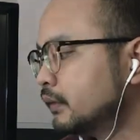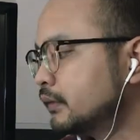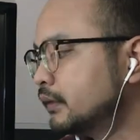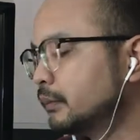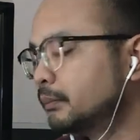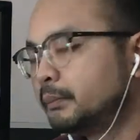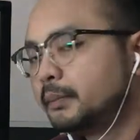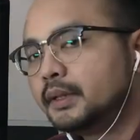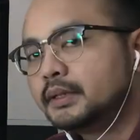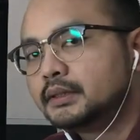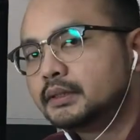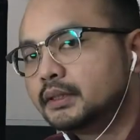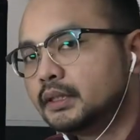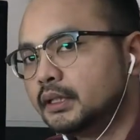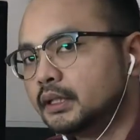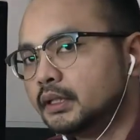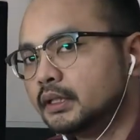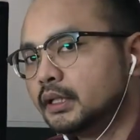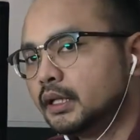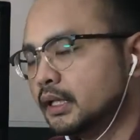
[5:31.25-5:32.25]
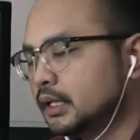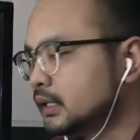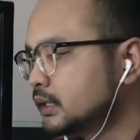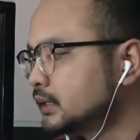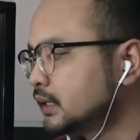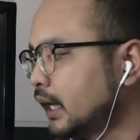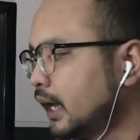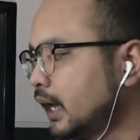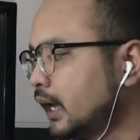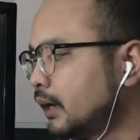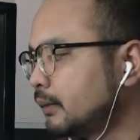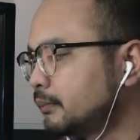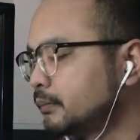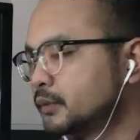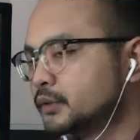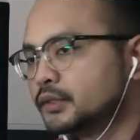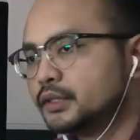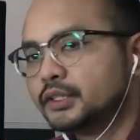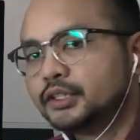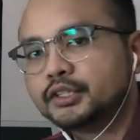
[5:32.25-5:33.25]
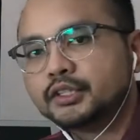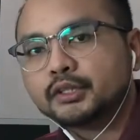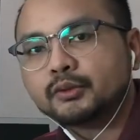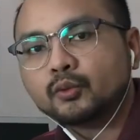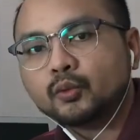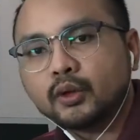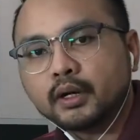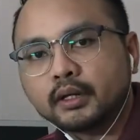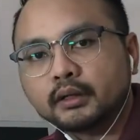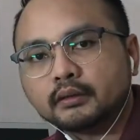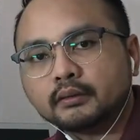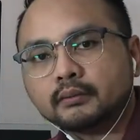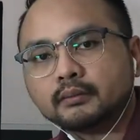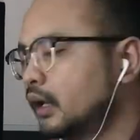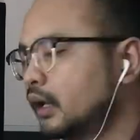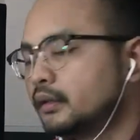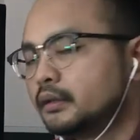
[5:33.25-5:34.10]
the piston is at position 1,